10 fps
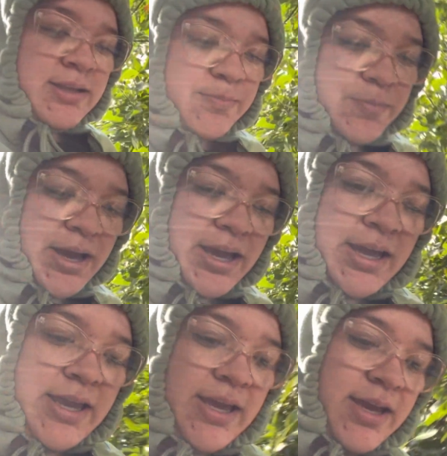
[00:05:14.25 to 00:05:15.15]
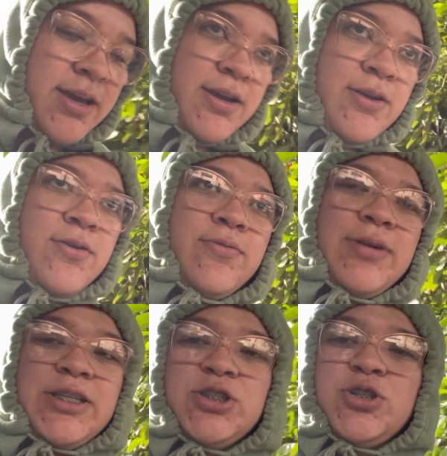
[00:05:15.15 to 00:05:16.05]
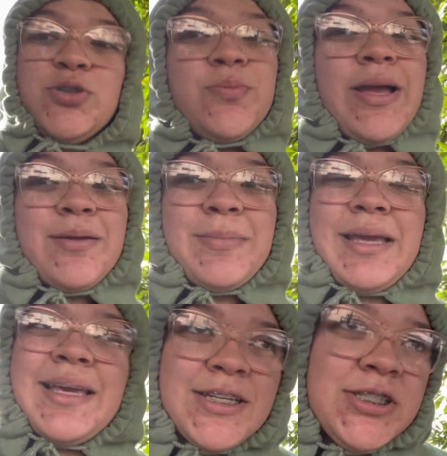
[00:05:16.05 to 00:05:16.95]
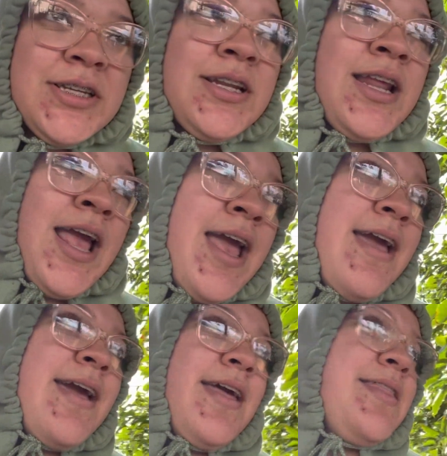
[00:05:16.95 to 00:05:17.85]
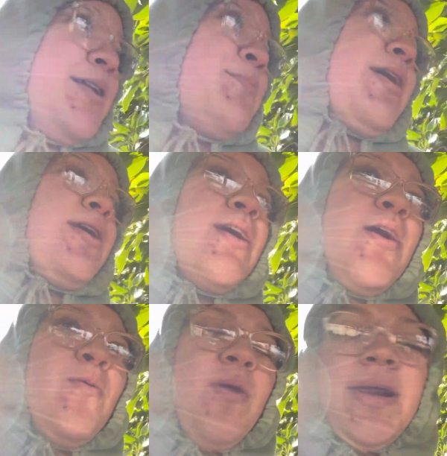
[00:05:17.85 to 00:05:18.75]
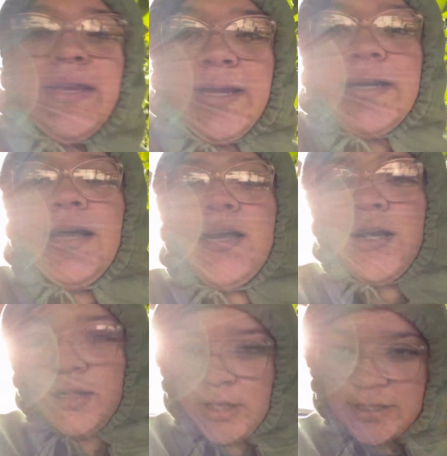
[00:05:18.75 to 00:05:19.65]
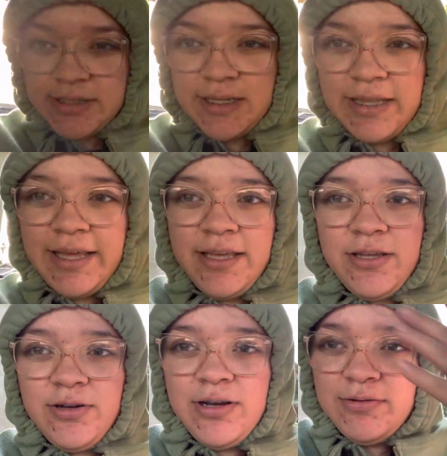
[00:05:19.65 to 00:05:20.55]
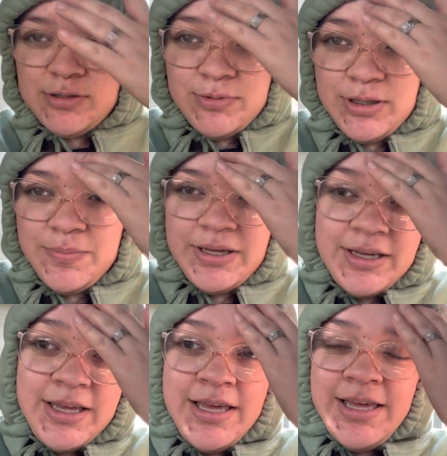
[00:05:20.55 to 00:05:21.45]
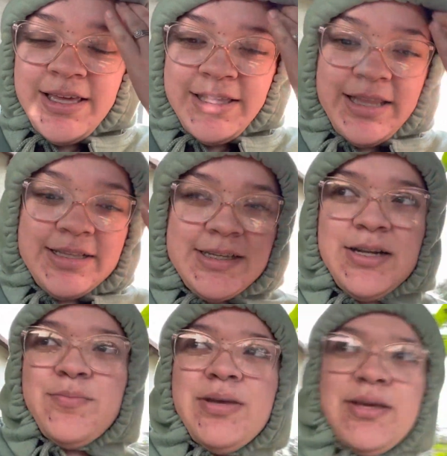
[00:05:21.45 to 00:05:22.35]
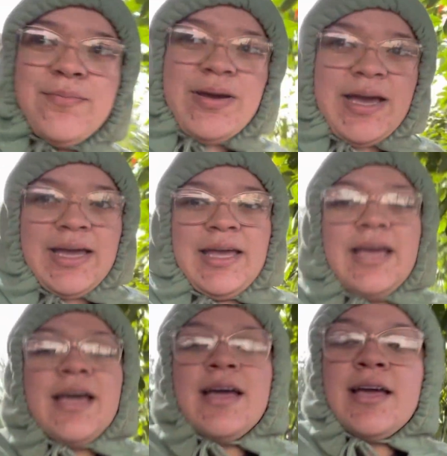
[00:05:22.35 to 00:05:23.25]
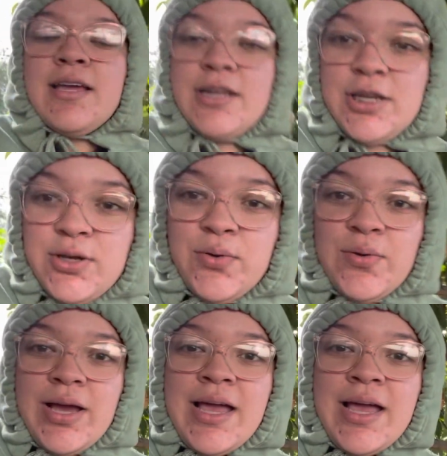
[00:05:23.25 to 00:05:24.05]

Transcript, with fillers: my restroom and my kitchen and then my walk-in closet, like you know how it's really big. That's gonna be my new